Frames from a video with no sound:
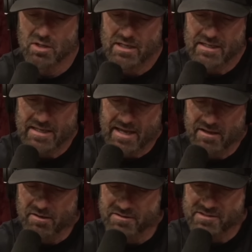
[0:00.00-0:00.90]
he
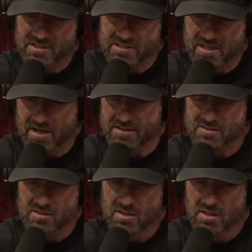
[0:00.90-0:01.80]
had all the
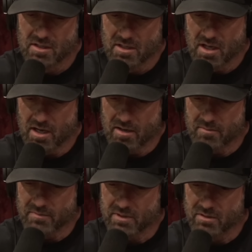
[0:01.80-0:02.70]
success,
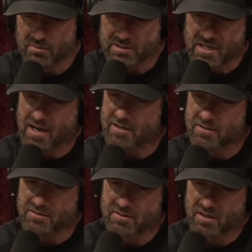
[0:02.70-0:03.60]

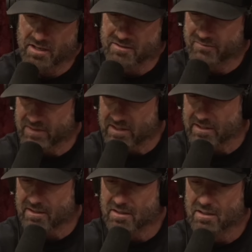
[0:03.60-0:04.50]
retired, undefeated.